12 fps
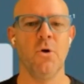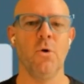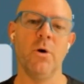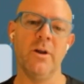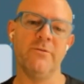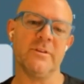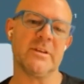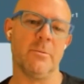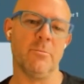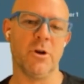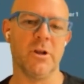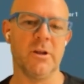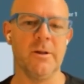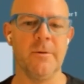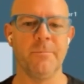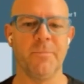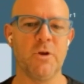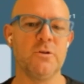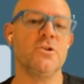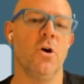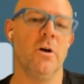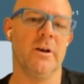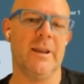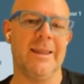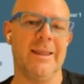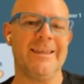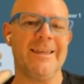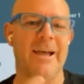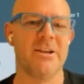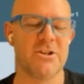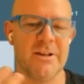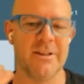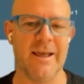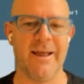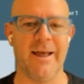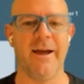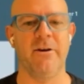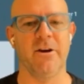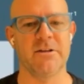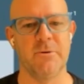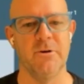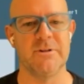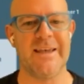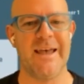or even somebody who's not engaged in that AR experience.